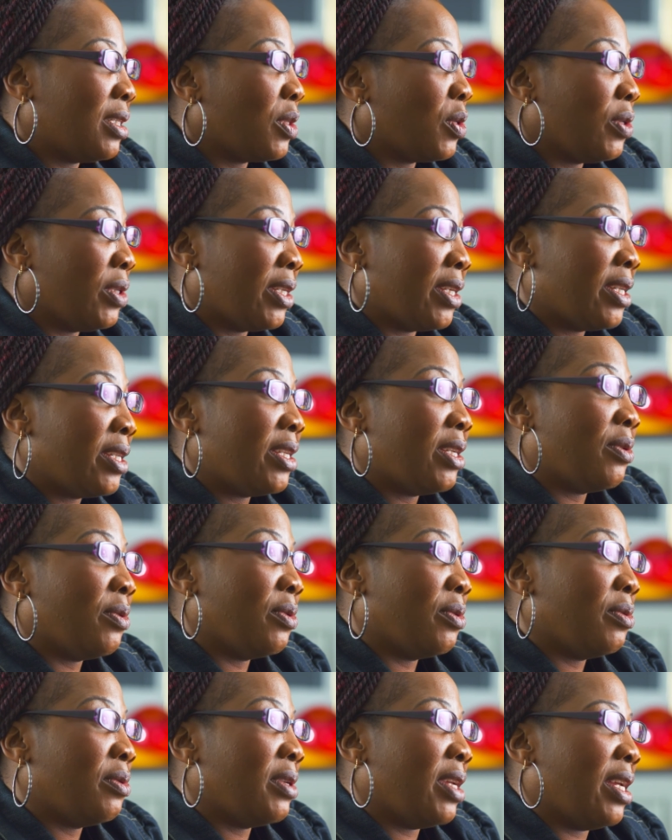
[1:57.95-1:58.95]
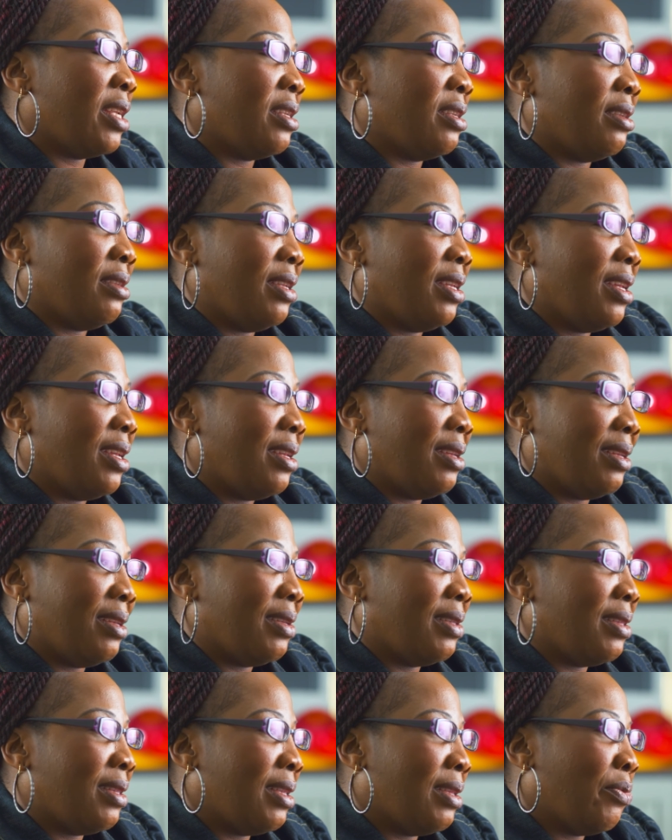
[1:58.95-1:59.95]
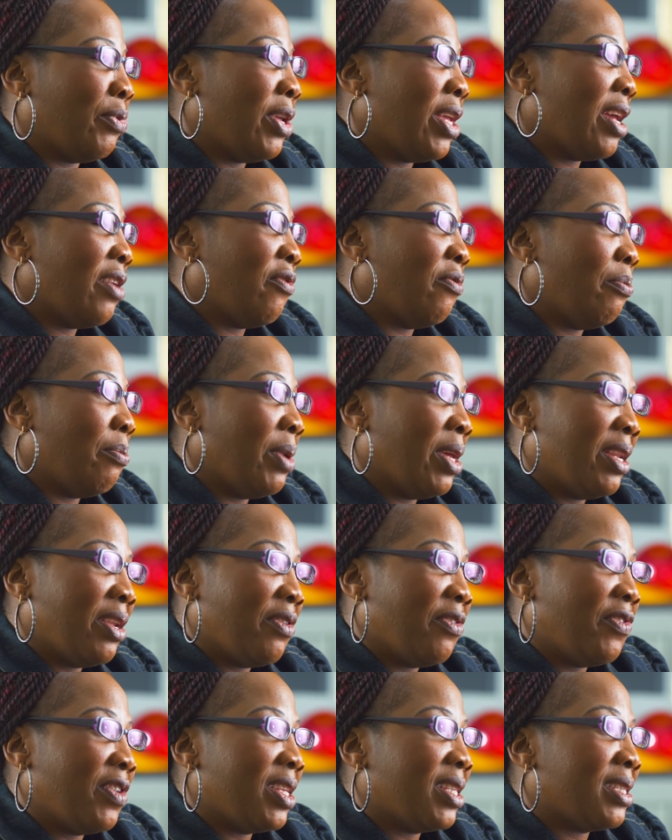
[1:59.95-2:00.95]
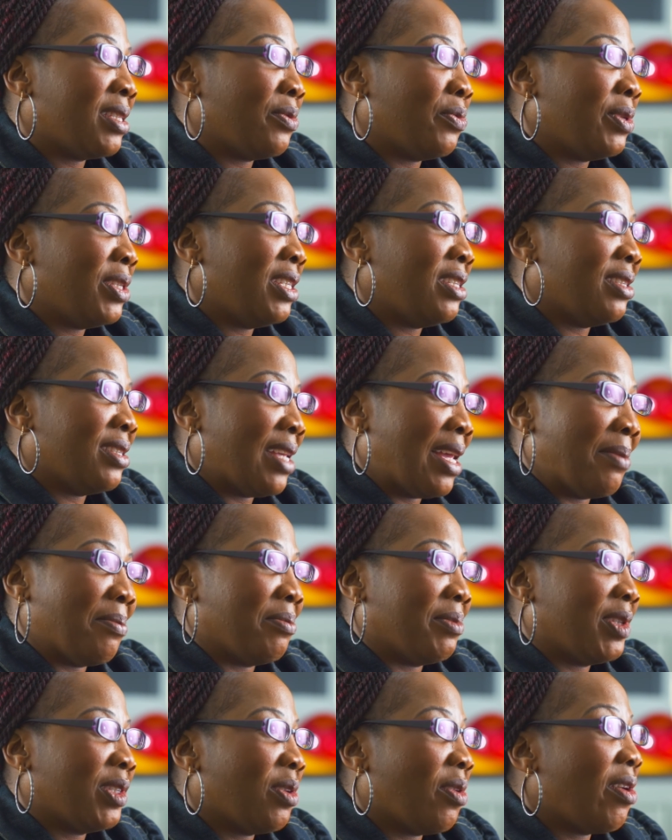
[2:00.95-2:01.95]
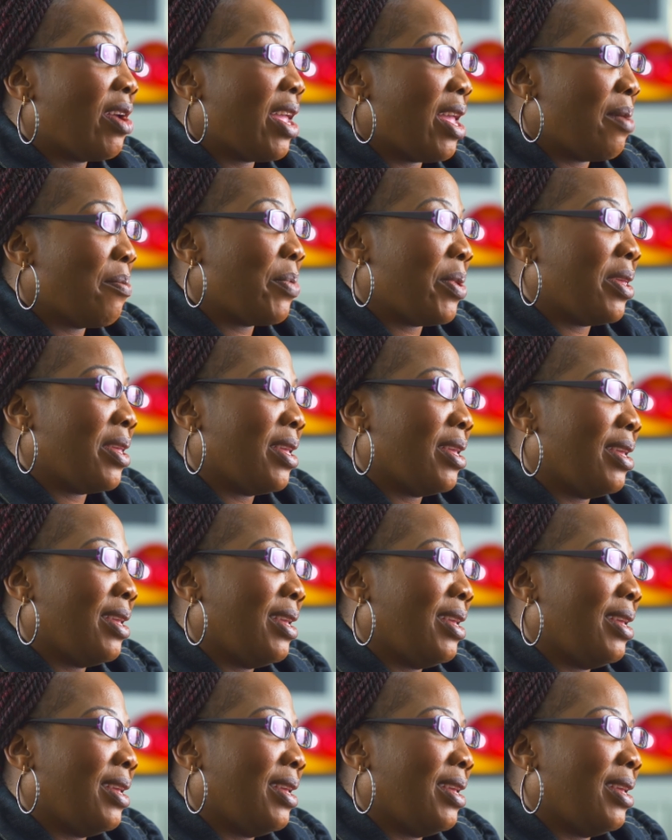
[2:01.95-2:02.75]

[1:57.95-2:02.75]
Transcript: is really good and we have benefits, which is I'm so happy.